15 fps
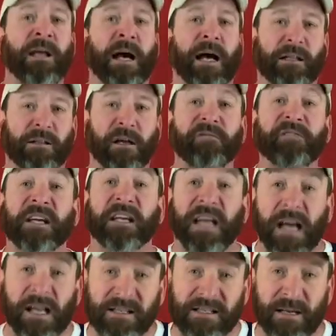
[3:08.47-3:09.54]
I love the
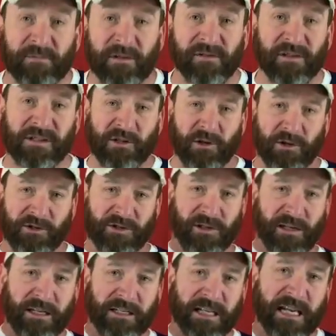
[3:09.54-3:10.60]
concept of this
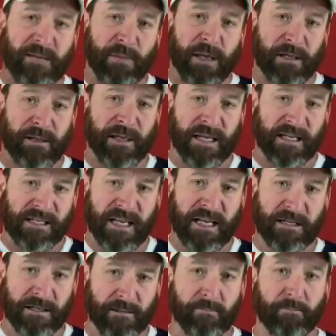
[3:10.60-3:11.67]
holster and keeping things
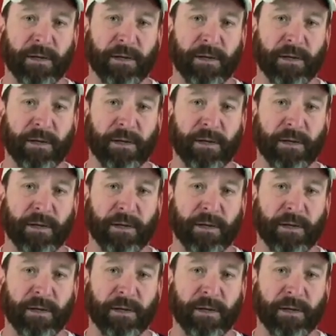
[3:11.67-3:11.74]
hidden,